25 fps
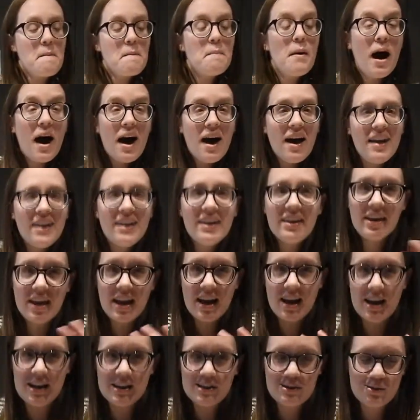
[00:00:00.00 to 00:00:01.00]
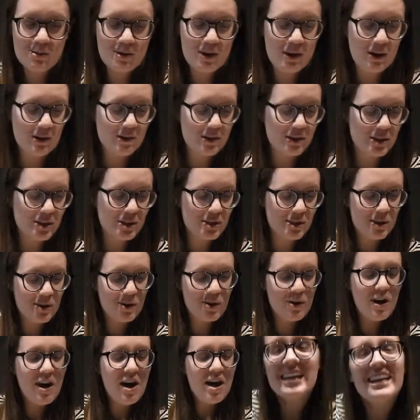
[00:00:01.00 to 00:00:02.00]
But, as we always
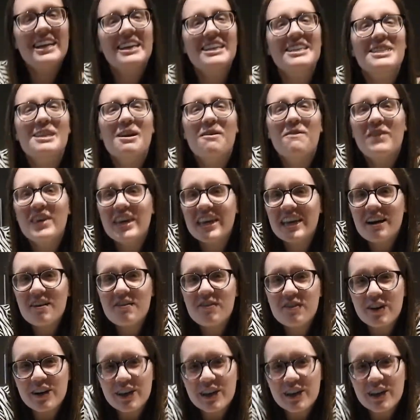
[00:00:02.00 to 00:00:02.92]
do, here's some Fika for